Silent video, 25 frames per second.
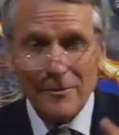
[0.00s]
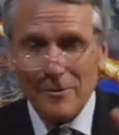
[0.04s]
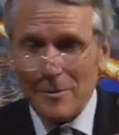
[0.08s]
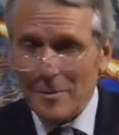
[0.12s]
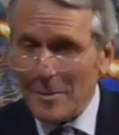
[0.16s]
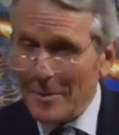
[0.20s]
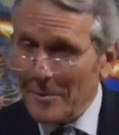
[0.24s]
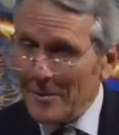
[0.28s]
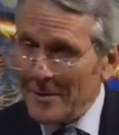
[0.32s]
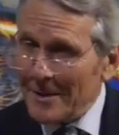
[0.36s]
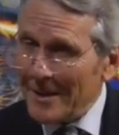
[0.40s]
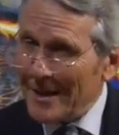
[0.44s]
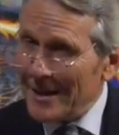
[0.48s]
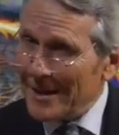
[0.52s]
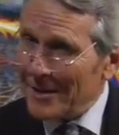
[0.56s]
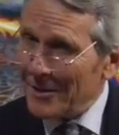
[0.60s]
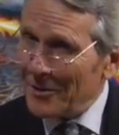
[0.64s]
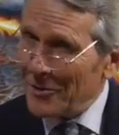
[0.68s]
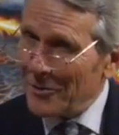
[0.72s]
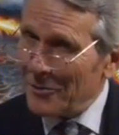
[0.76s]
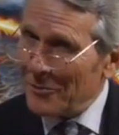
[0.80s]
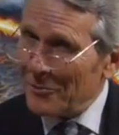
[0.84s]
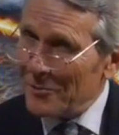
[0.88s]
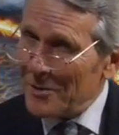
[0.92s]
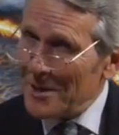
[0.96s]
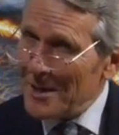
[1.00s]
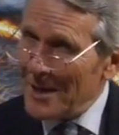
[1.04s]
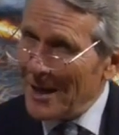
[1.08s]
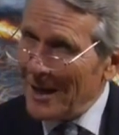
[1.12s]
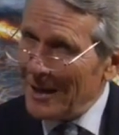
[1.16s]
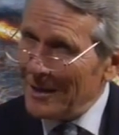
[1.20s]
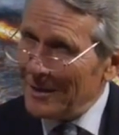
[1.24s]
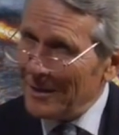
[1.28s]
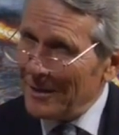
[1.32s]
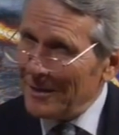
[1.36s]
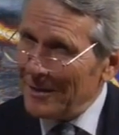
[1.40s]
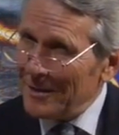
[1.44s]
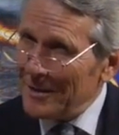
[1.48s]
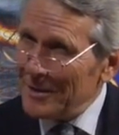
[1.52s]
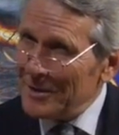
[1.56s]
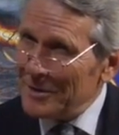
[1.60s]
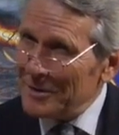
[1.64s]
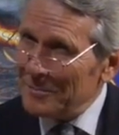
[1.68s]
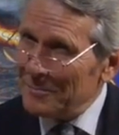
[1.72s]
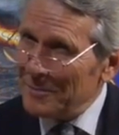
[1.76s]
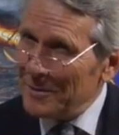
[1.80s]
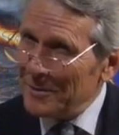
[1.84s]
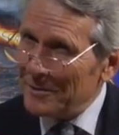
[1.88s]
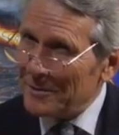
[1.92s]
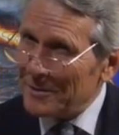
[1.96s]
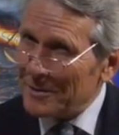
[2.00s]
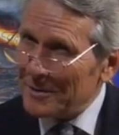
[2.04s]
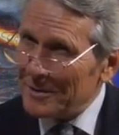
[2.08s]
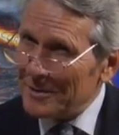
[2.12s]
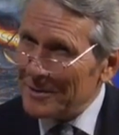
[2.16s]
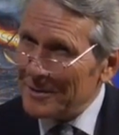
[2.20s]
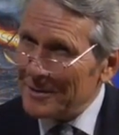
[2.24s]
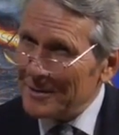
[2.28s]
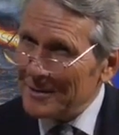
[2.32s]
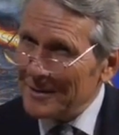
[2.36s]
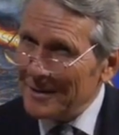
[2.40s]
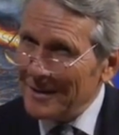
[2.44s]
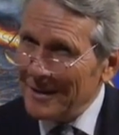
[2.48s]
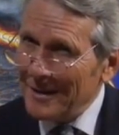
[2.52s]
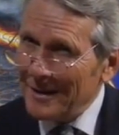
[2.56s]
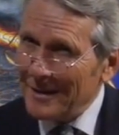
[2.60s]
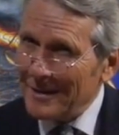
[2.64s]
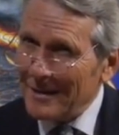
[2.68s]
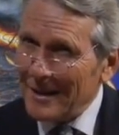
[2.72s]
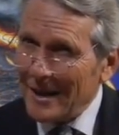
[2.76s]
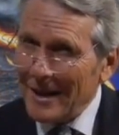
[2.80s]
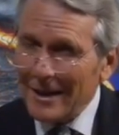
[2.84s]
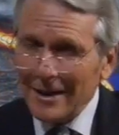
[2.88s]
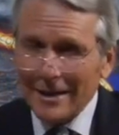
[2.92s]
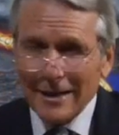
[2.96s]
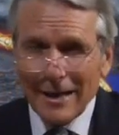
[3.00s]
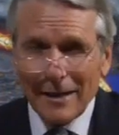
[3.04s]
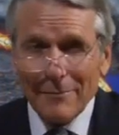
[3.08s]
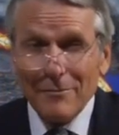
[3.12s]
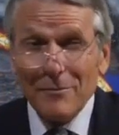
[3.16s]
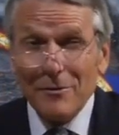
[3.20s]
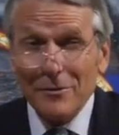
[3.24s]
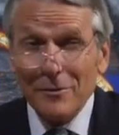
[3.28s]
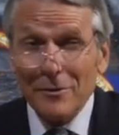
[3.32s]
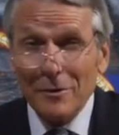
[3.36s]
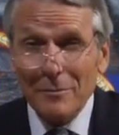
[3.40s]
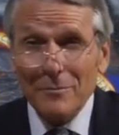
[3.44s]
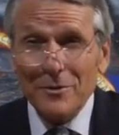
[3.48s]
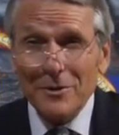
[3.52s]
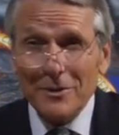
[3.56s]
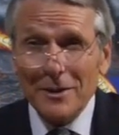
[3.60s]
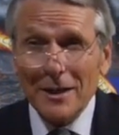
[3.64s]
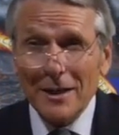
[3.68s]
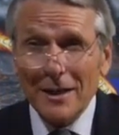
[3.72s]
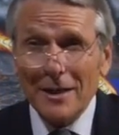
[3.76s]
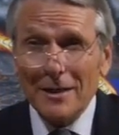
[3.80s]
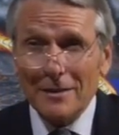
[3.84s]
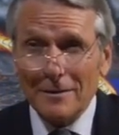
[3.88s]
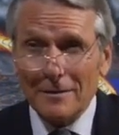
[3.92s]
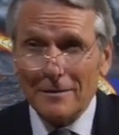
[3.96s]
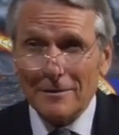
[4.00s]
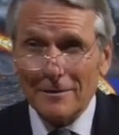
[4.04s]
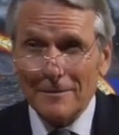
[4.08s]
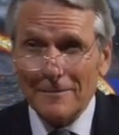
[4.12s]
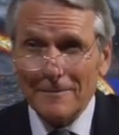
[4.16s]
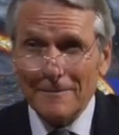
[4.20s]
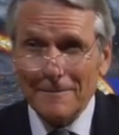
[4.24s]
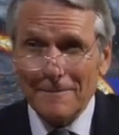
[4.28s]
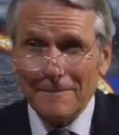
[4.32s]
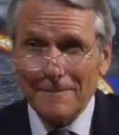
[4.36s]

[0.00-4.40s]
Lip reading: Remember, they are three unclean spirits. They come from Satan.